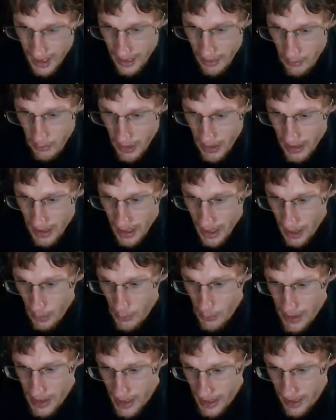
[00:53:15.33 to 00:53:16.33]
But I'm going
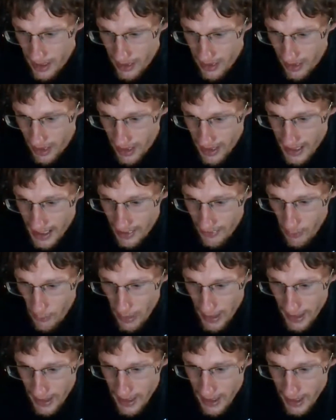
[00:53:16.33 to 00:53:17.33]
to say good night to
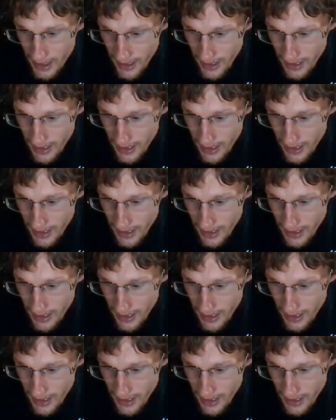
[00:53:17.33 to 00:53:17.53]
everybody.